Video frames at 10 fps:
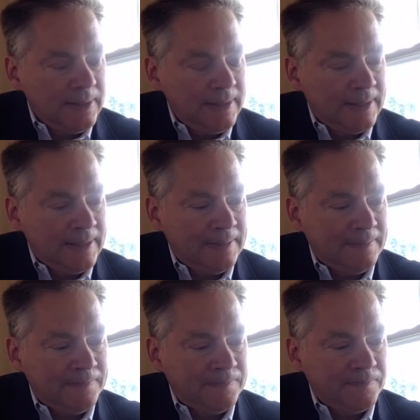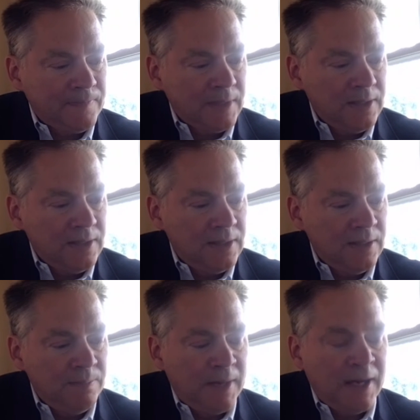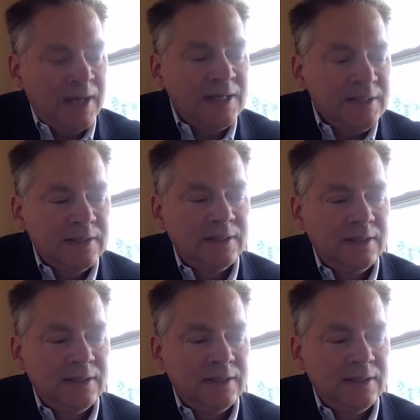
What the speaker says: Um, the bond,